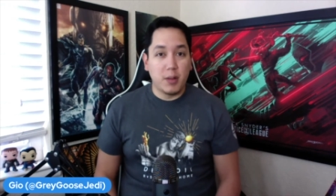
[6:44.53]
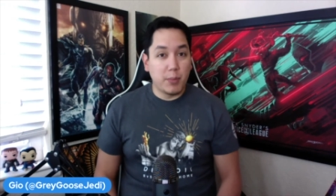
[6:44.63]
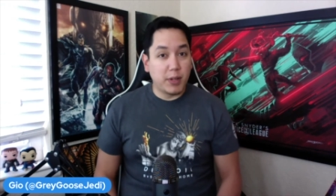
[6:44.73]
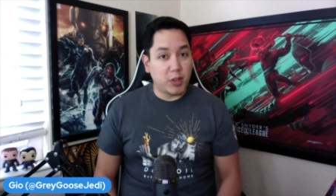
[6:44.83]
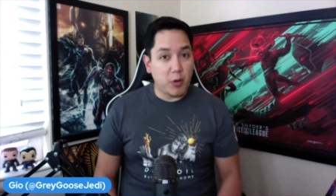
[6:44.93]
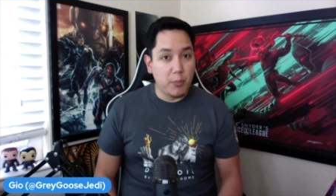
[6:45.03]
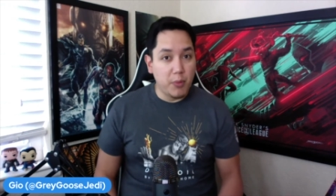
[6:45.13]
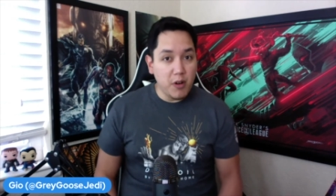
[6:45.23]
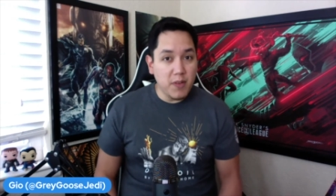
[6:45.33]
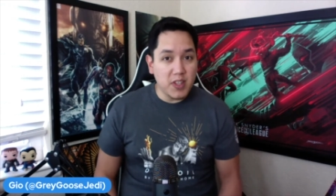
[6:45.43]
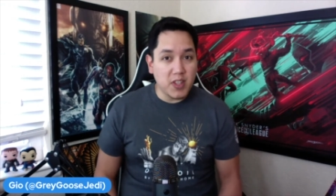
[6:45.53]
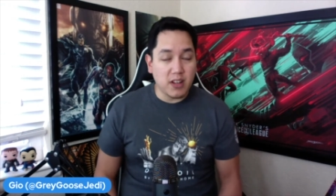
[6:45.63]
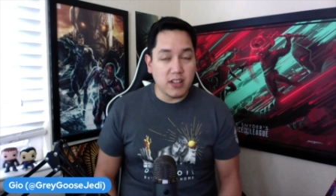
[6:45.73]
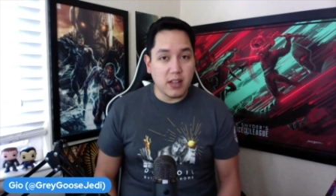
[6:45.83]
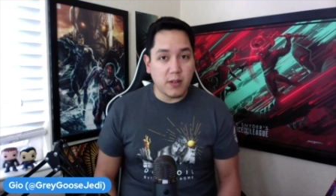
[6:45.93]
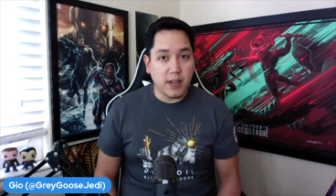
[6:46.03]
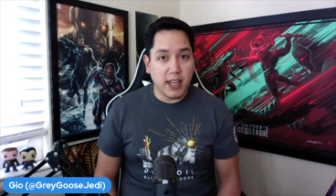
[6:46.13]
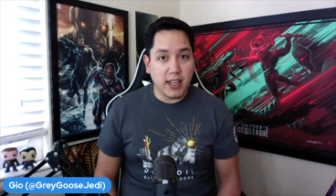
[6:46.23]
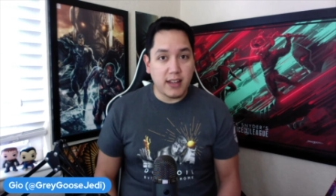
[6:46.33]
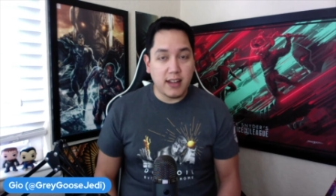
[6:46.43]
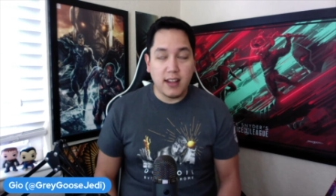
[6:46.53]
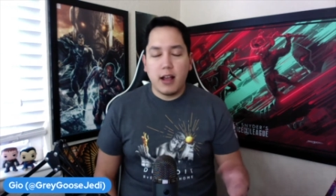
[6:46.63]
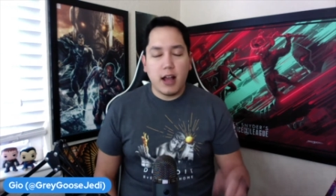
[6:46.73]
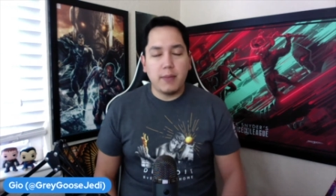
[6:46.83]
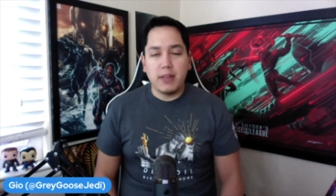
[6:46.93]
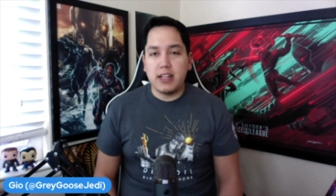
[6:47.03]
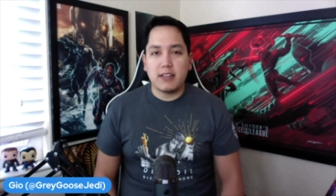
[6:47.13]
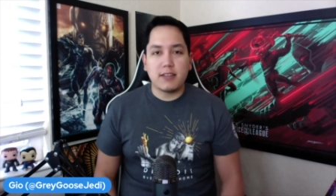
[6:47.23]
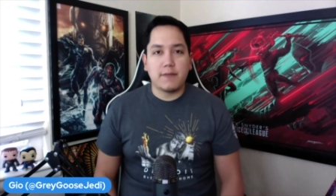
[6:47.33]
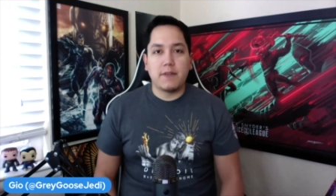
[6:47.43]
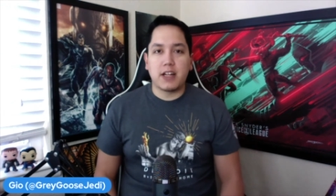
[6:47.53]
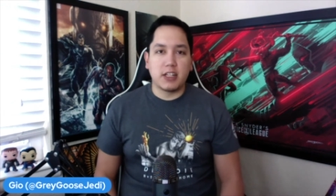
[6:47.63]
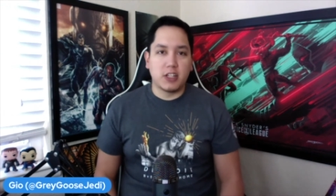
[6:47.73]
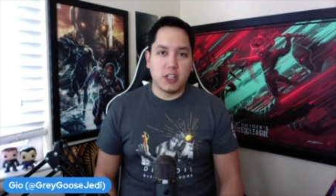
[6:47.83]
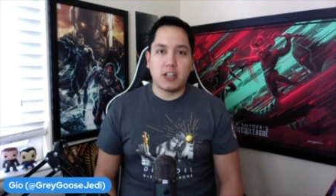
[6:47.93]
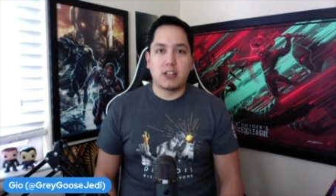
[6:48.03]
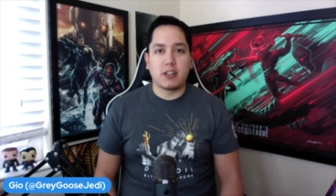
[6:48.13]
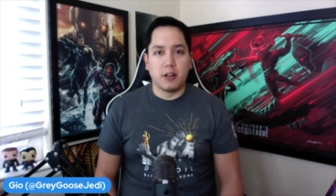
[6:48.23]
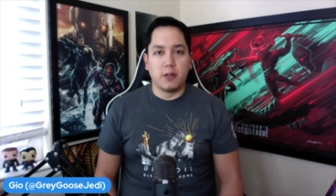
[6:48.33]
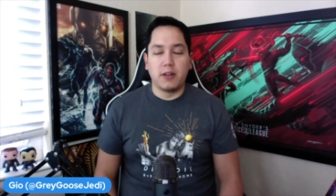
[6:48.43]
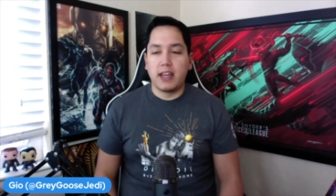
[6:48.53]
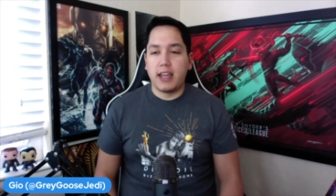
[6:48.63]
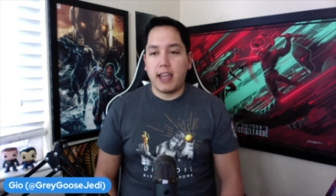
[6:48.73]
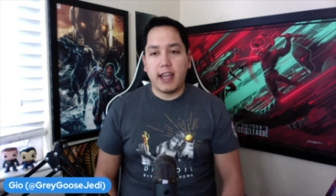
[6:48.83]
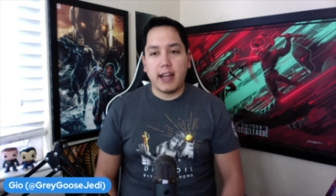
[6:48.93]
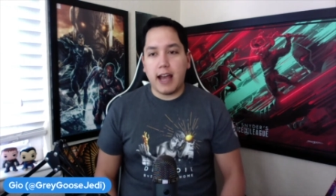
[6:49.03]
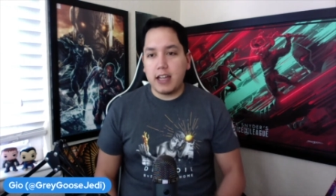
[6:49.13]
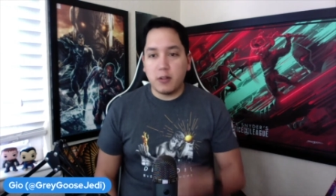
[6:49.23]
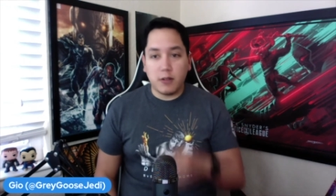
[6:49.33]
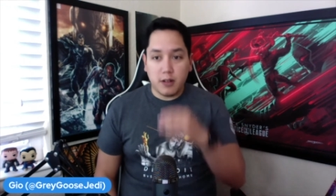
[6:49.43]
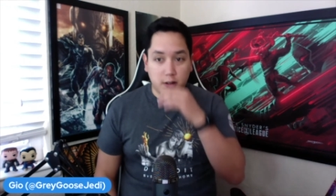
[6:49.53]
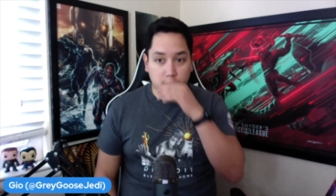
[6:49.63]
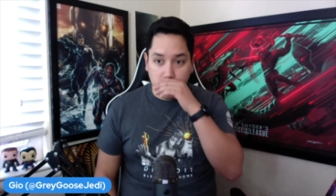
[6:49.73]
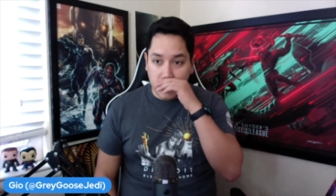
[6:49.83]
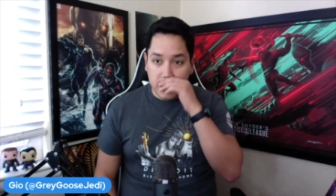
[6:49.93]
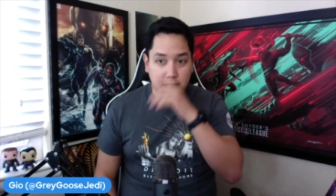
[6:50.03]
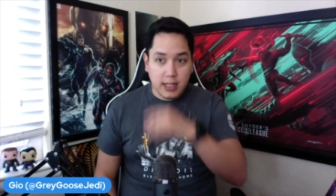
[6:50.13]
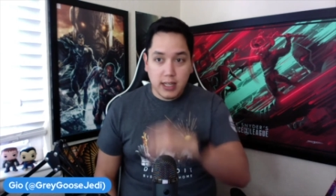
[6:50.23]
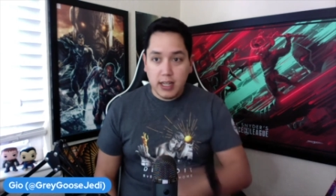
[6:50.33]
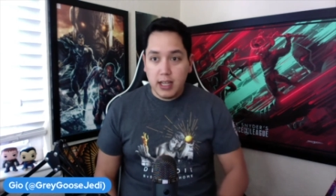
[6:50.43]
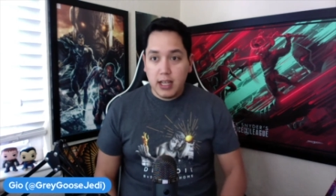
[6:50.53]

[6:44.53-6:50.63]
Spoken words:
But their movies, on the other hand, I mean, it's a fucking shit show. And I don't understand it.